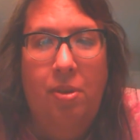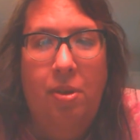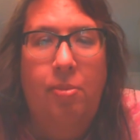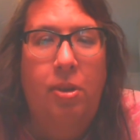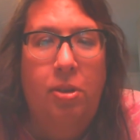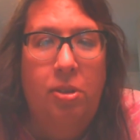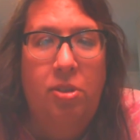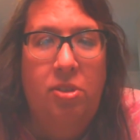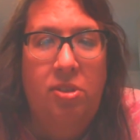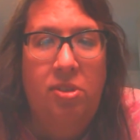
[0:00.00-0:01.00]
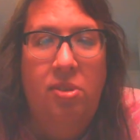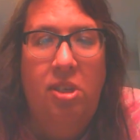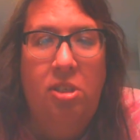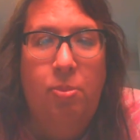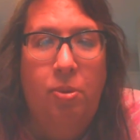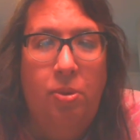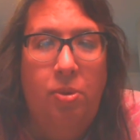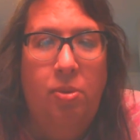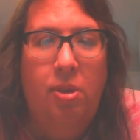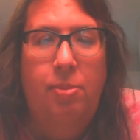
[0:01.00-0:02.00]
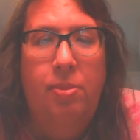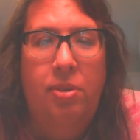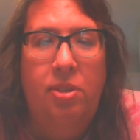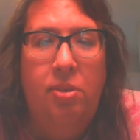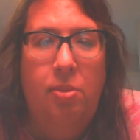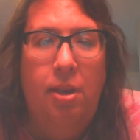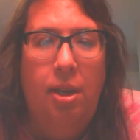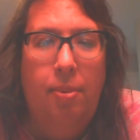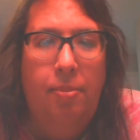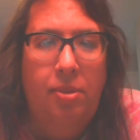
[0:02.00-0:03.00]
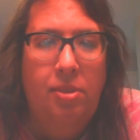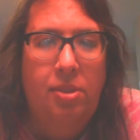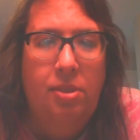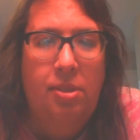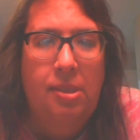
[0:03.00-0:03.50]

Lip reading: I'm going to close Sunette's portal up and see what happens.